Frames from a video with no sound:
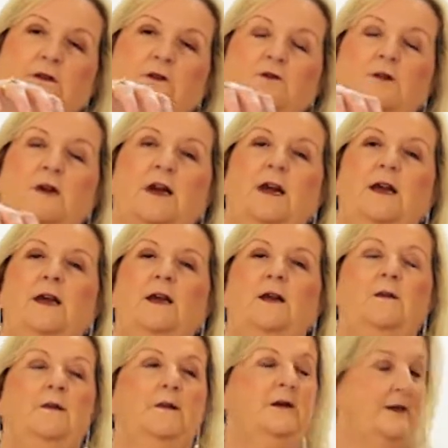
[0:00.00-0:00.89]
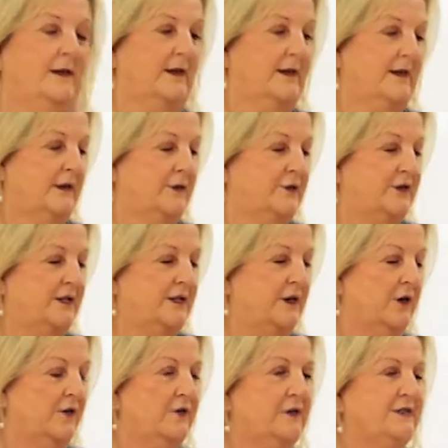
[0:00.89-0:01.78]
Okay? Go to
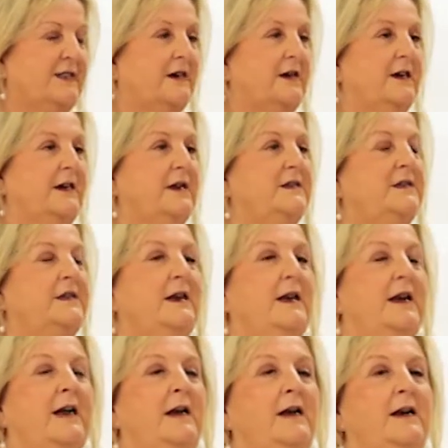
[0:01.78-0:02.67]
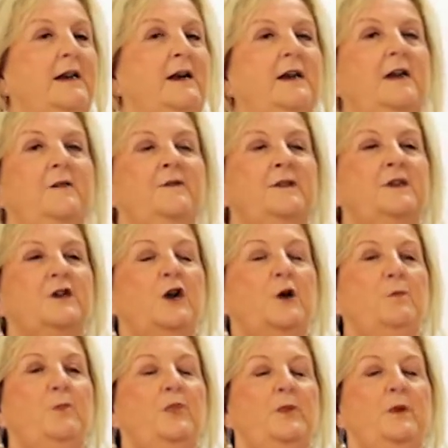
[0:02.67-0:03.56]
the other side and lift it
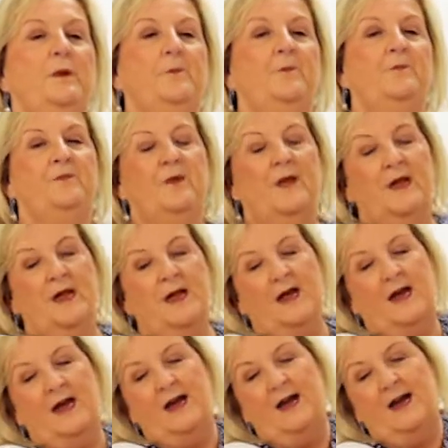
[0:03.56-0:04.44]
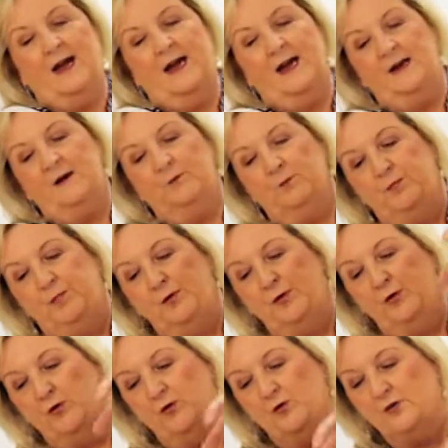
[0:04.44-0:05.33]
up and
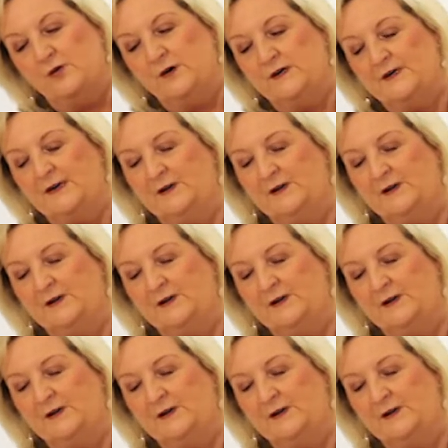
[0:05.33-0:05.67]
pour it